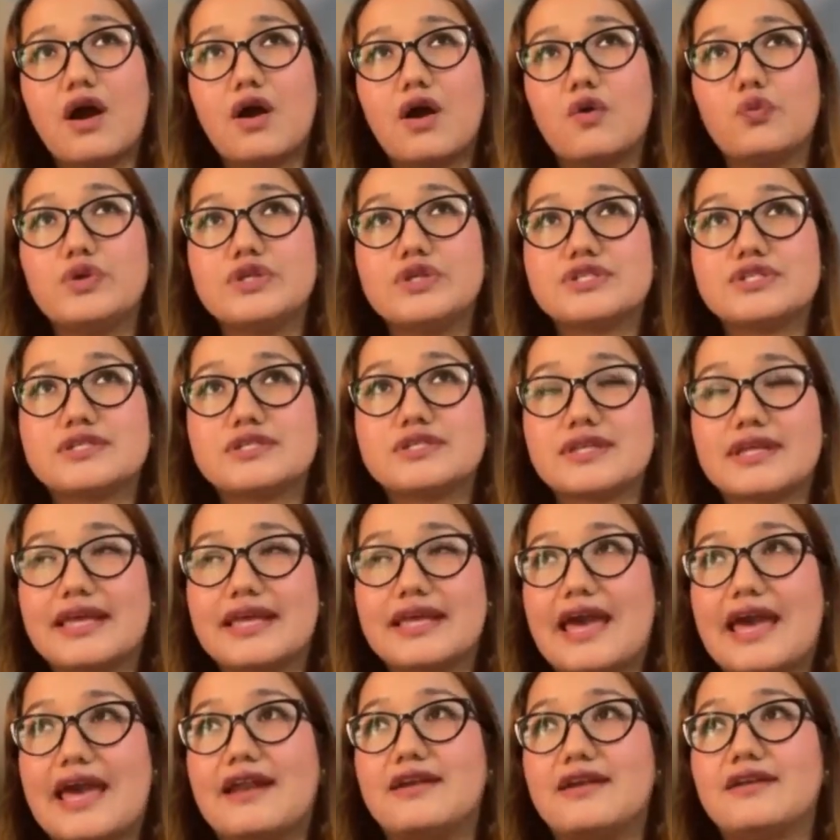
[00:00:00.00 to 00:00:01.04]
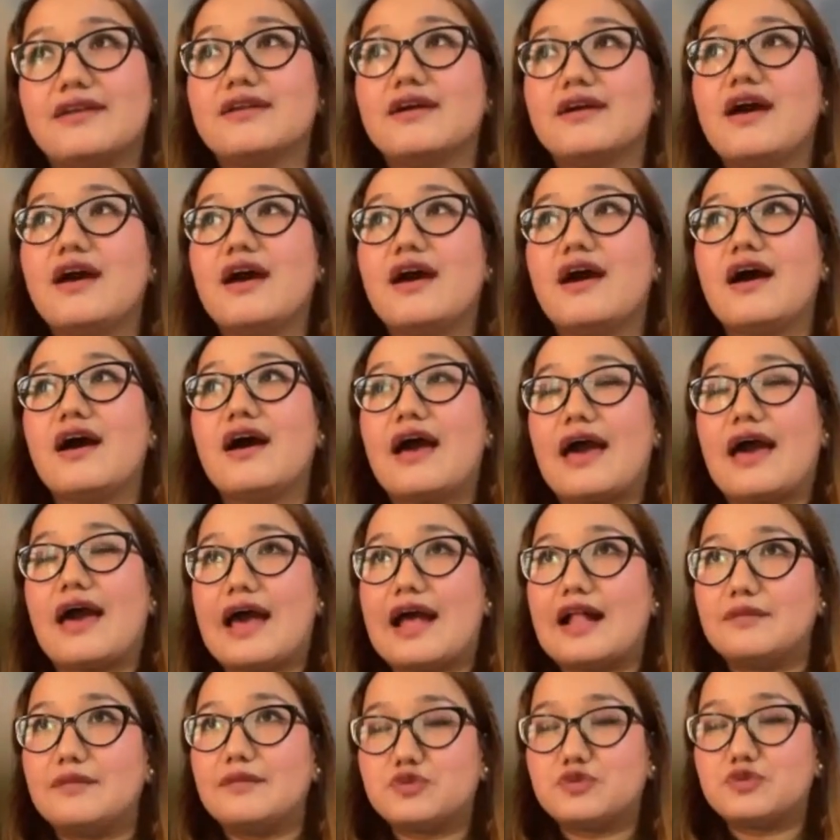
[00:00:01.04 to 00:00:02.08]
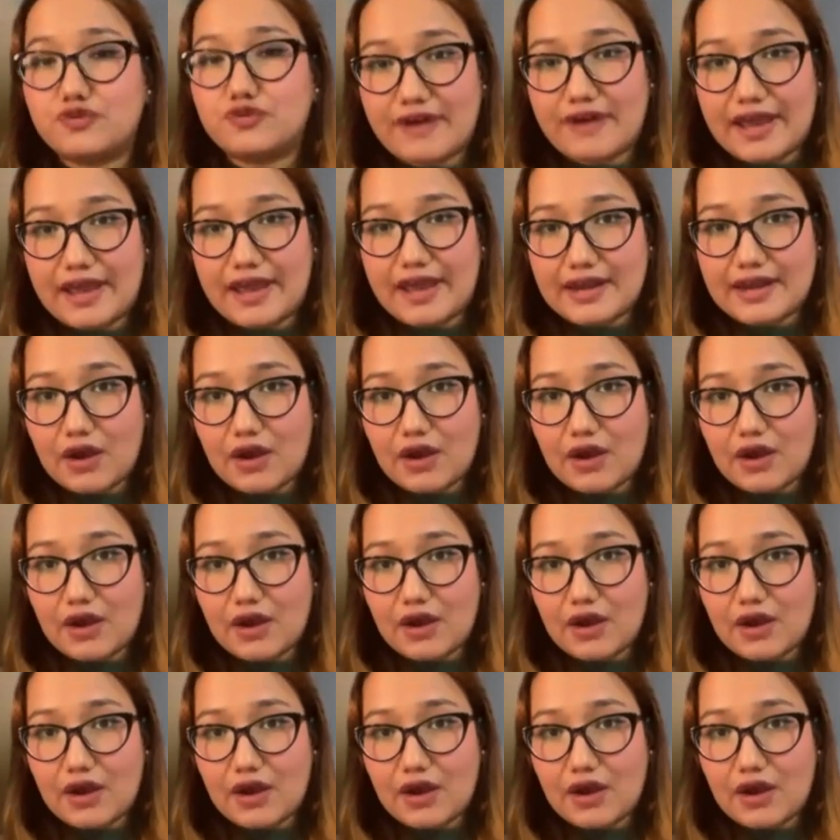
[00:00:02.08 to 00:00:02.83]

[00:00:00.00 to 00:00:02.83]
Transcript: which can help to find out